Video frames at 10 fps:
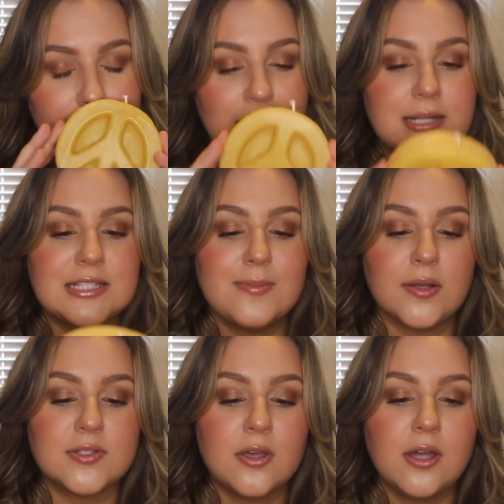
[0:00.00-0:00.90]
And it
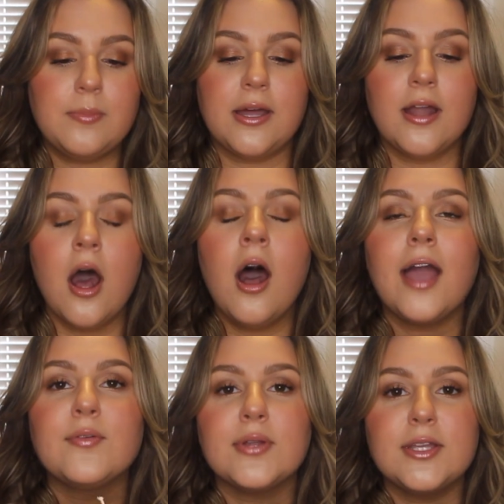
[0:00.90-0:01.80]
smells good, but
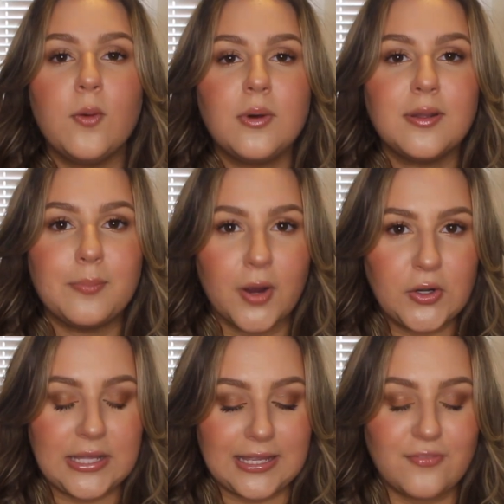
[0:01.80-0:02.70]
I really don't want to burn it.